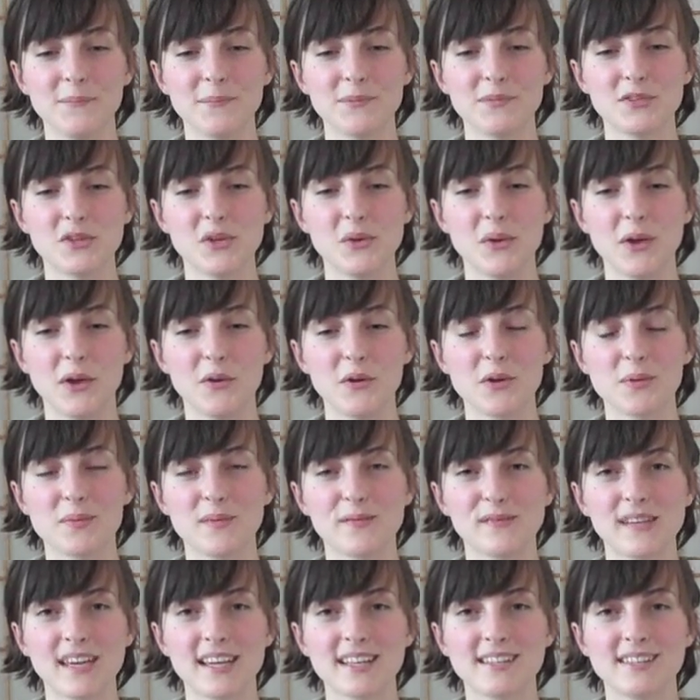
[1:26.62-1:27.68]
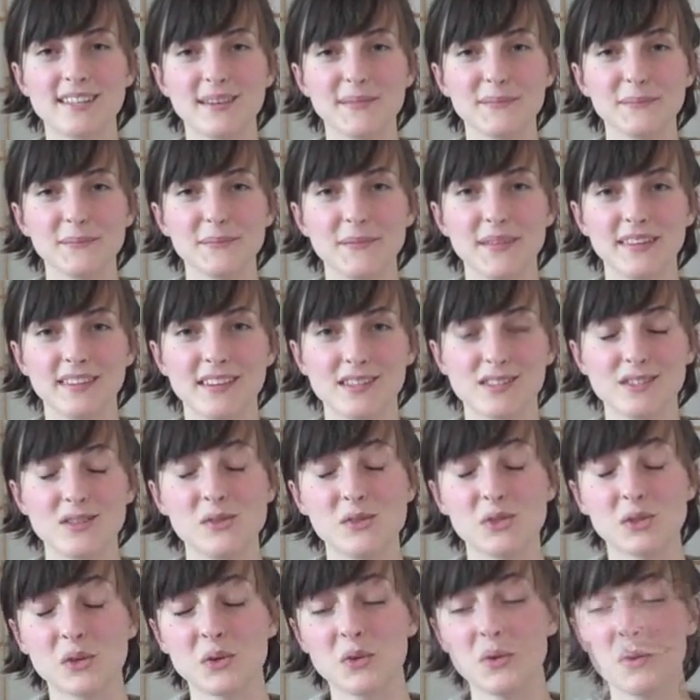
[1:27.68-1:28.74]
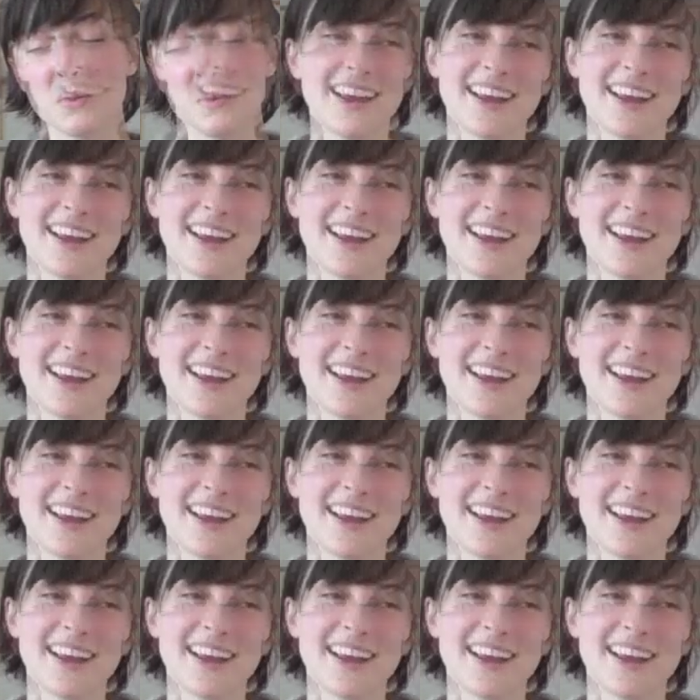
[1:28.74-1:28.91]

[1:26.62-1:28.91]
to a group of kids at this new school.